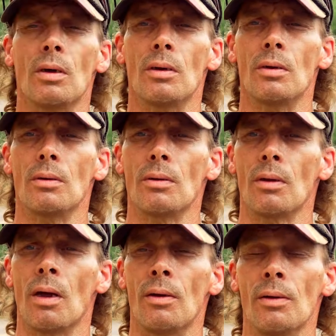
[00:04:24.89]
And
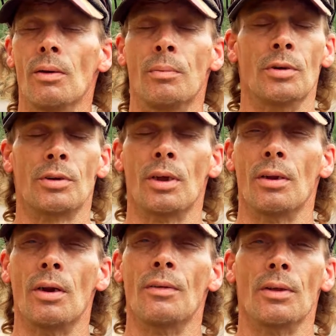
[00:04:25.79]
I do
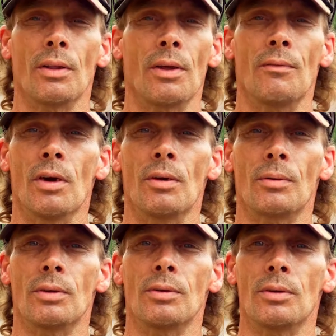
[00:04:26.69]
appreciate everything that they've
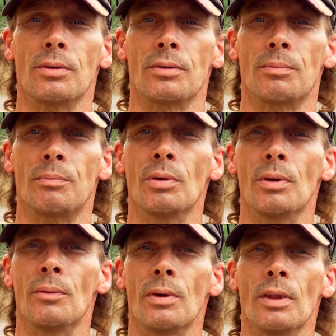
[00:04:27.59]
done because it's
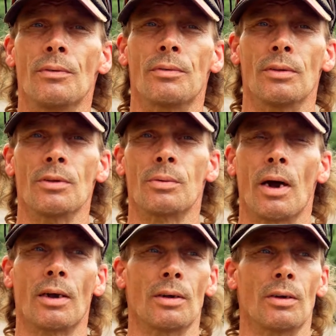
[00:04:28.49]
putting a relief so this
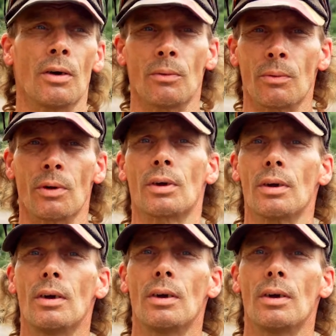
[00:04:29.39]
way I can go to work